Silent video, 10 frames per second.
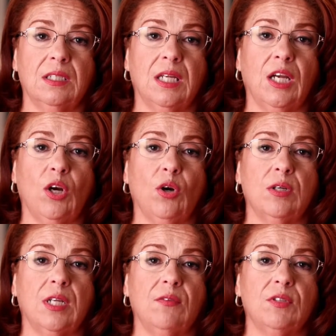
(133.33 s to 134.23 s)
until I
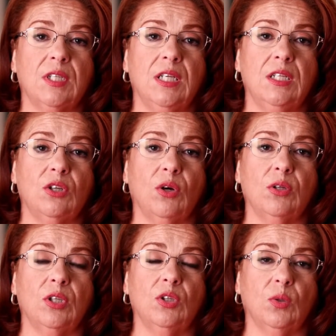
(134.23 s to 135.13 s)
heard Dave's key
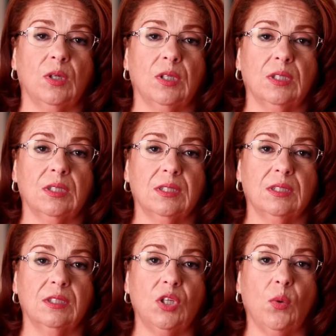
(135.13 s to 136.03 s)
turn in the door,
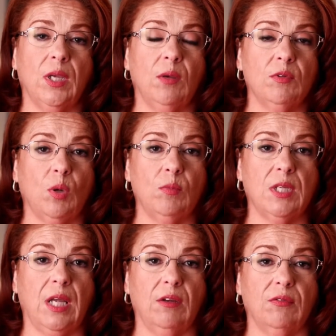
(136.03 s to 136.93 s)
knowing he was home
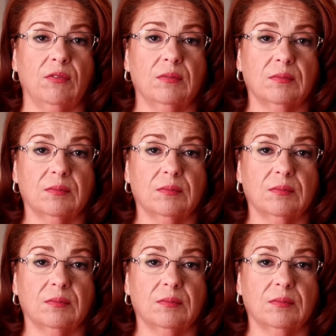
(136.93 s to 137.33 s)
safe.